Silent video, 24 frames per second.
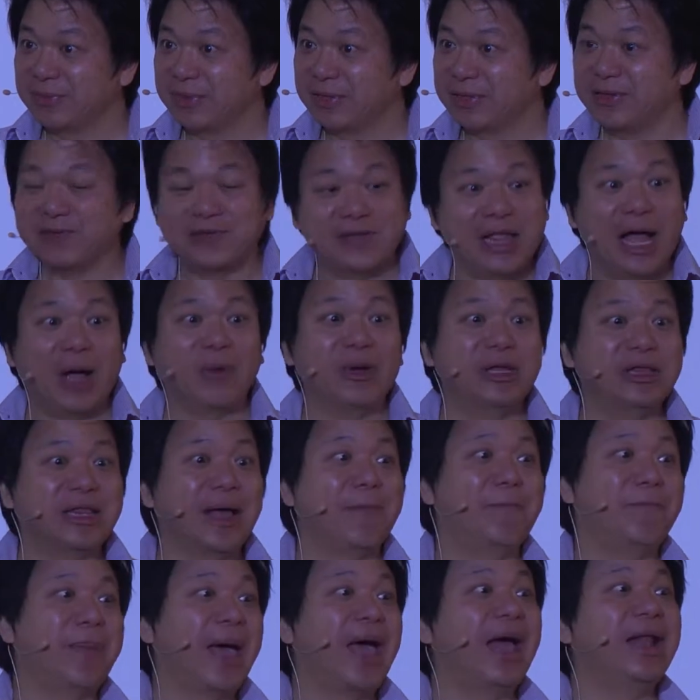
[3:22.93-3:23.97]
He's now in
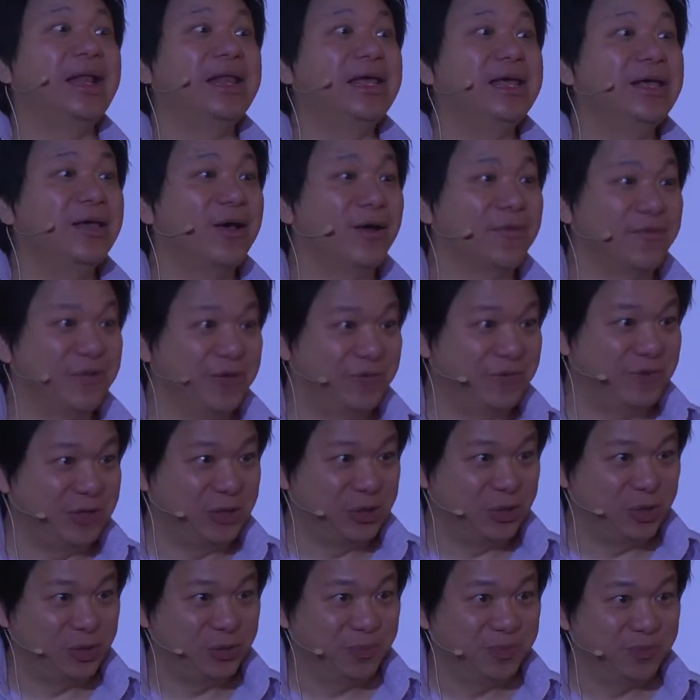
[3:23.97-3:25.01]
the belly of the
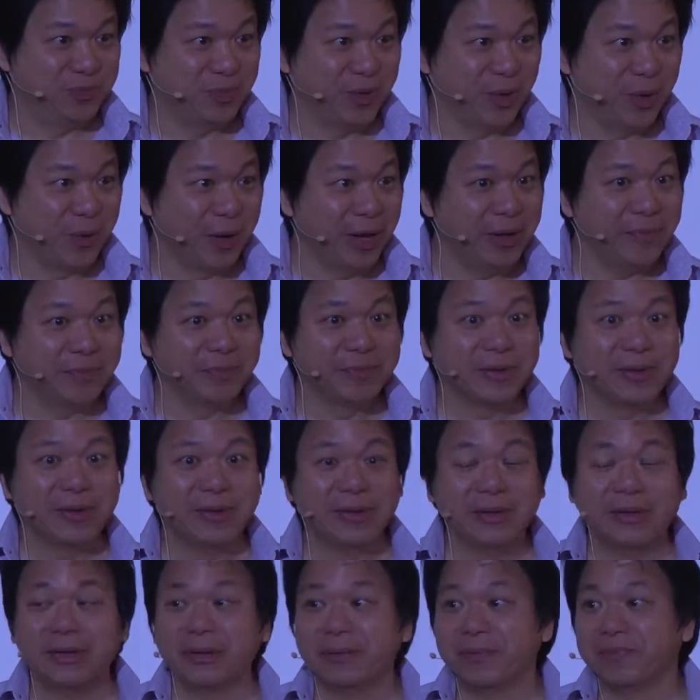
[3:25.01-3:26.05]
fish. All right?
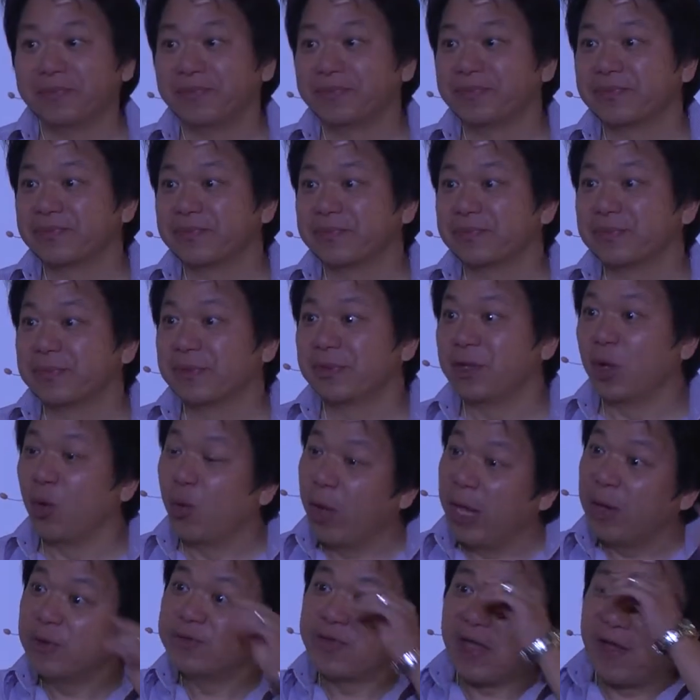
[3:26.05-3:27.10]
The
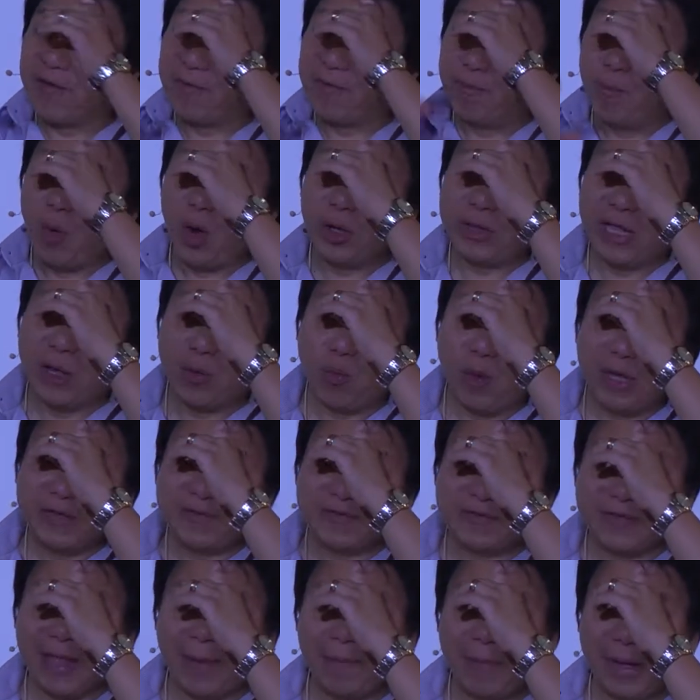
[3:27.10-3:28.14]
whales have more than one
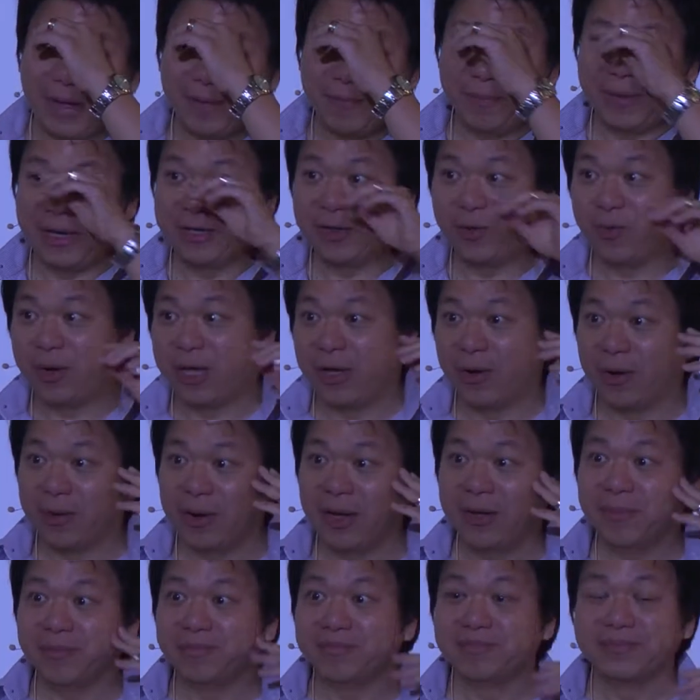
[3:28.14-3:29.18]
stomach, by the way. All
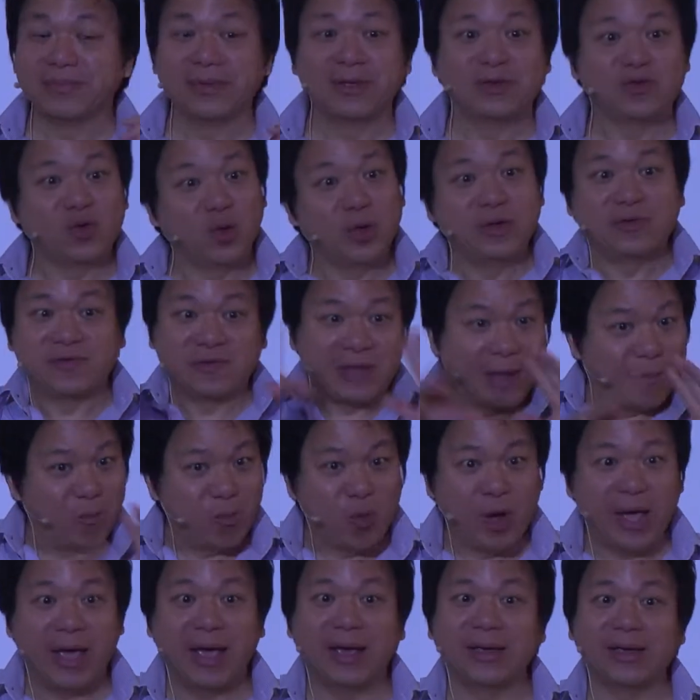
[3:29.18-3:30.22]
right? So he's
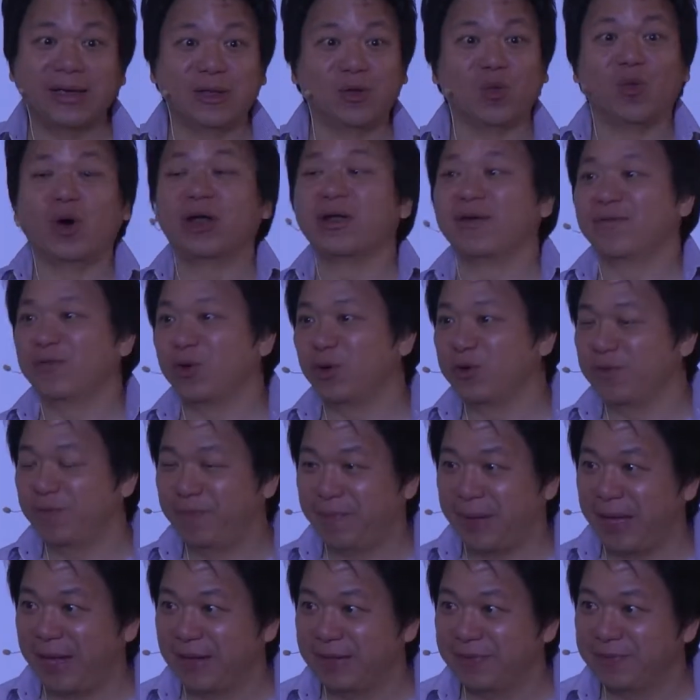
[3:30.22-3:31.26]
somewhere in one of those
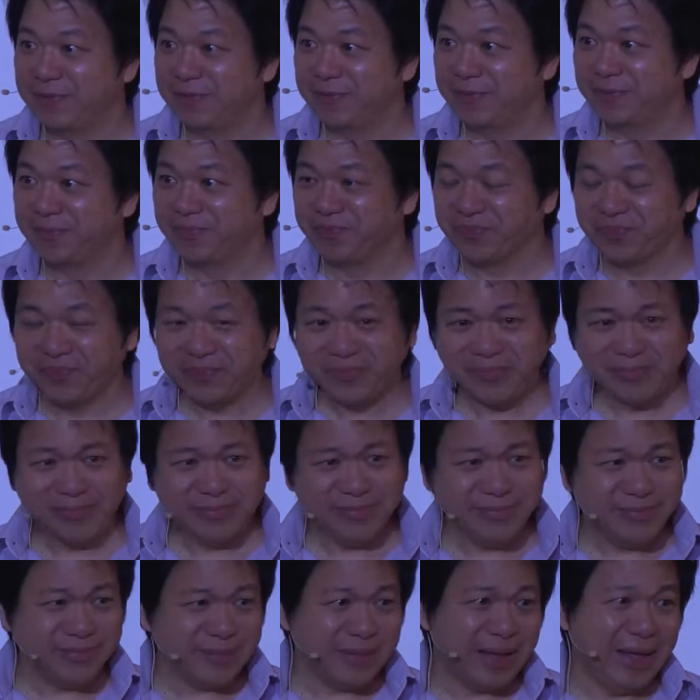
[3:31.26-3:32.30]
bellies.
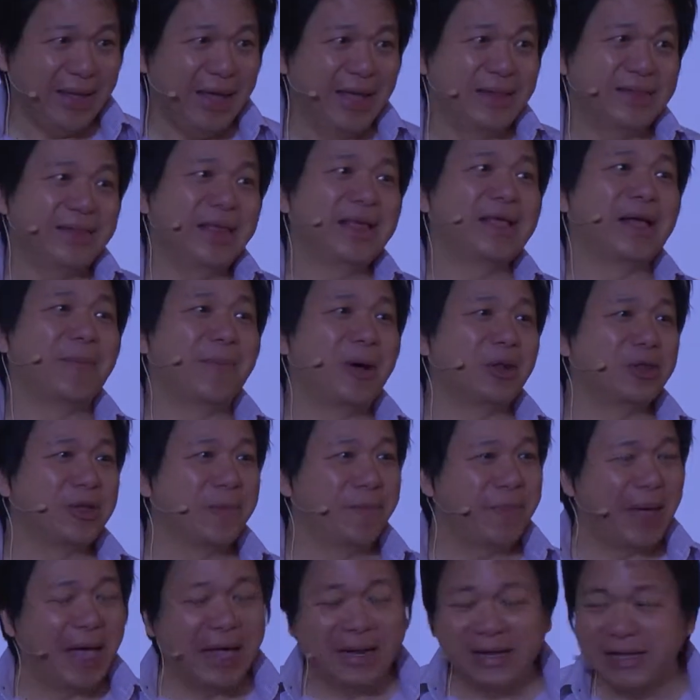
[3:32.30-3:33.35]
And think about the
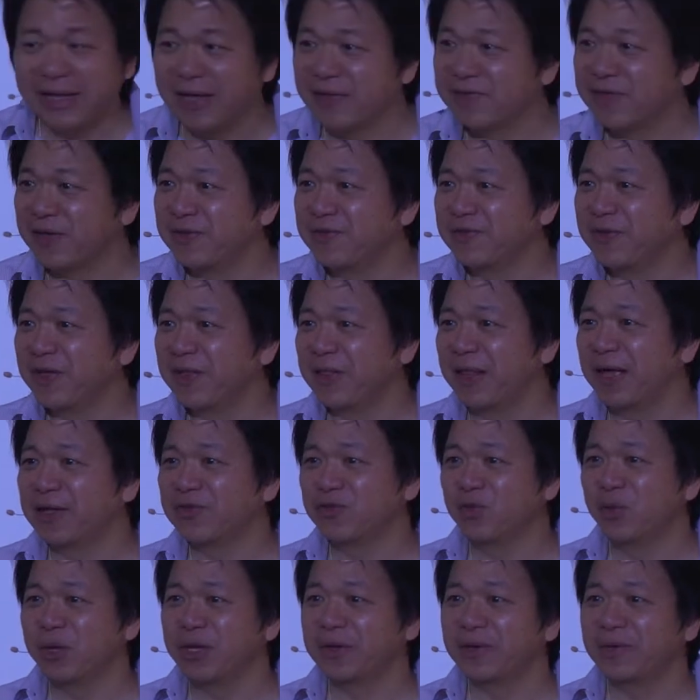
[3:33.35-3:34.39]
belly, as I said
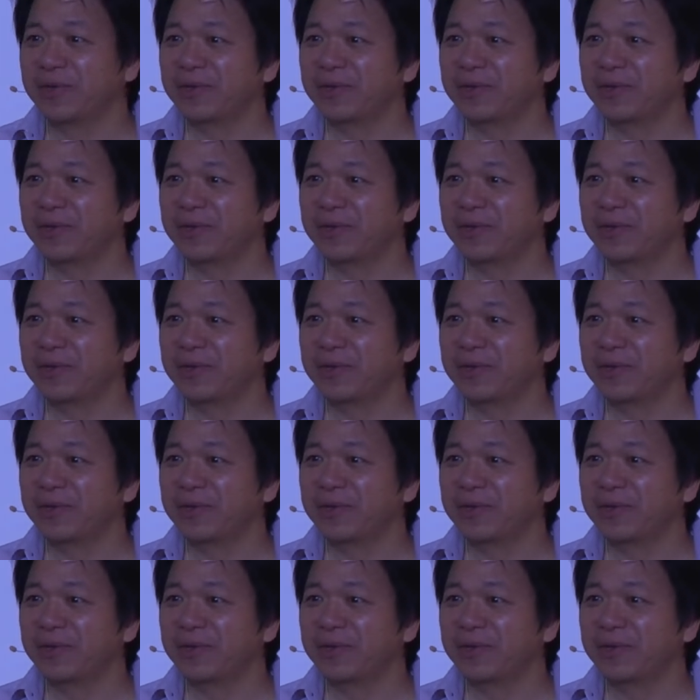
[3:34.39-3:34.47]
last week.